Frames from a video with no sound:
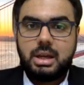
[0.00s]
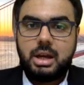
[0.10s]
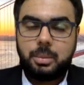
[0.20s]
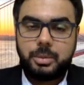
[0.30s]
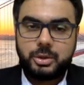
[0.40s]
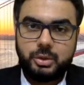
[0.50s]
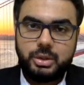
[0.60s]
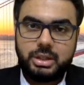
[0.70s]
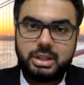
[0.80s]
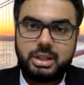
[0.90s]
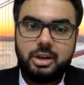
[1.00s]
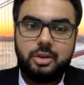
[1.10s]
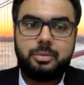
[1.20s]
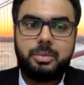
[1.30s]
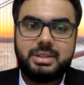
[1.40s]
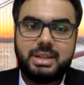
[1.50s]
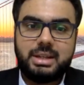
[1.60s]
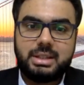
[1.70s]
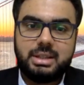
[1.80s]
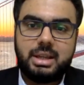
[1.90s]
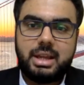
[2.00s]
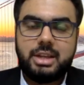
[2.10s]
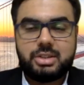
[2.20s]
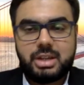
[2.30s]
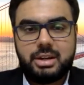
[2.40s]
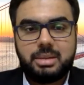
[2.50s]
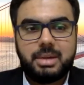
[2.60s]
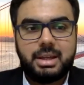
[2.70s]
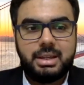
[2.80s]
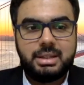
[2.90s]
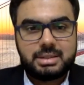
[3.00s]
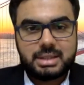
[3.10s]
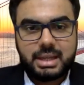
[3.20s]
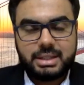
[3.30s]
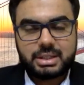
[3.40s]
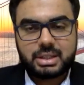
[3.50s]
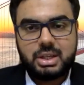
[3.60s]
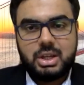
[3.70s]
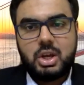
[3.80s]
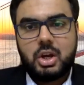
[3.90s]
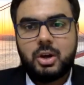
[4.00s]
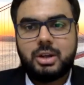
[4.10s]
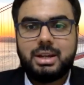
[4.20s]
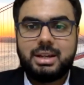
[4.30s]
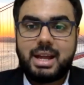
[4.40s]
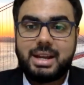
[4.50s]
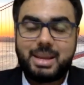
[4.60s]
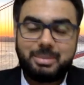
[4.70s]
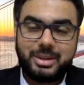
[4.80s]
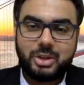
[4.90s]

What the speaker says: opportunity of presenting and sharing my insight on a dynamic